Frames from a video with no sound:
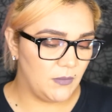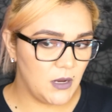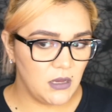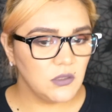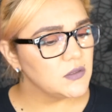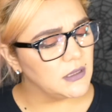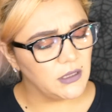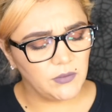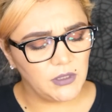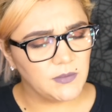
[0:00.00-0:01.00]
I'm not used to
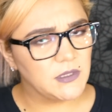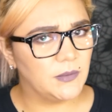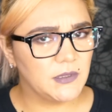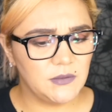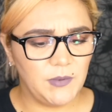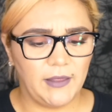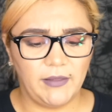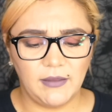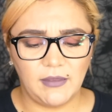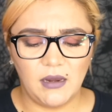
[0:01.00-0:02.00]
liquid lipsticks being
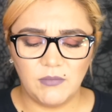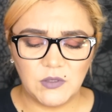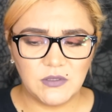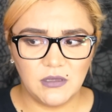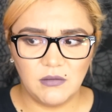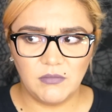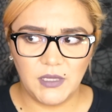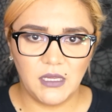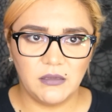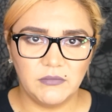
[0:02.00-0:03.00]
like that. I'm used to them
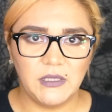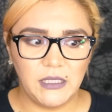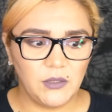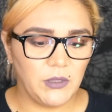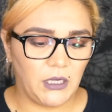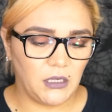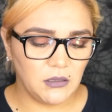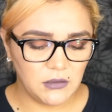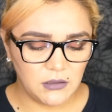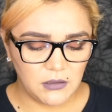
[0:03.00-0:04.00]
being liquidy.
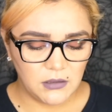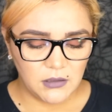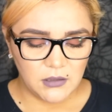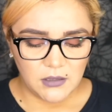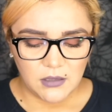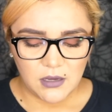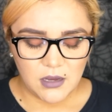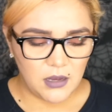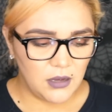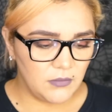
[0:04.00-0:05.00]

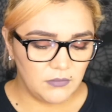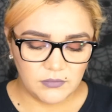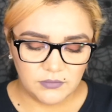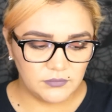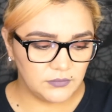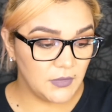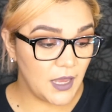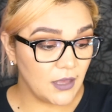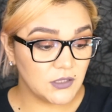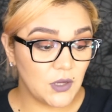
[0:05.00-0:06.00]

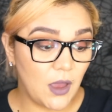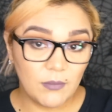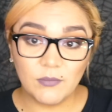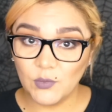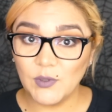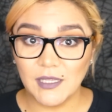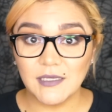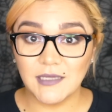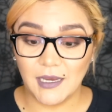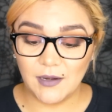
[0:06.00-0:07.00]
Yeah, so I'm really
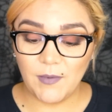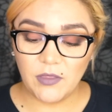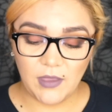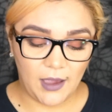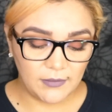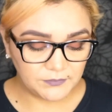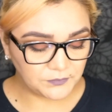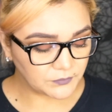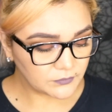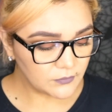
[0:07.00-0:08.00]
excited about that.
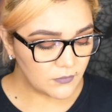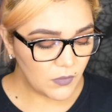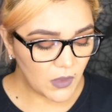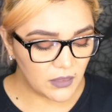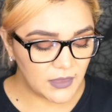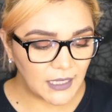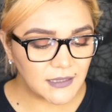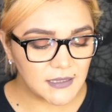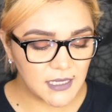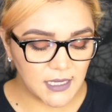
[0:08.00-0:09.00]
The
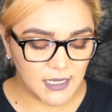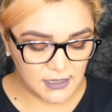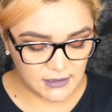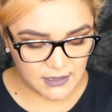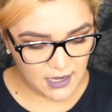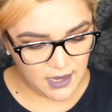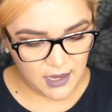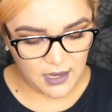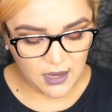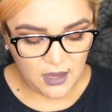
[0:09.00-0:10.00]
next thing is
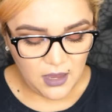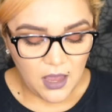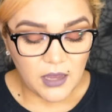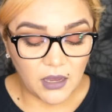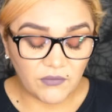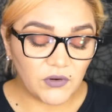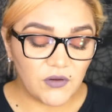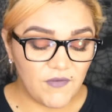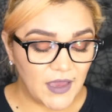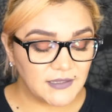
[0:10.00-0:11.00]
a Cover
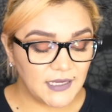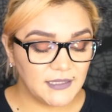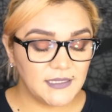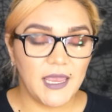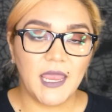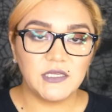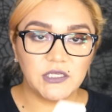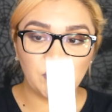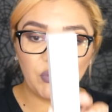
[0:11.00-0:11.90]
FX Anti-Aging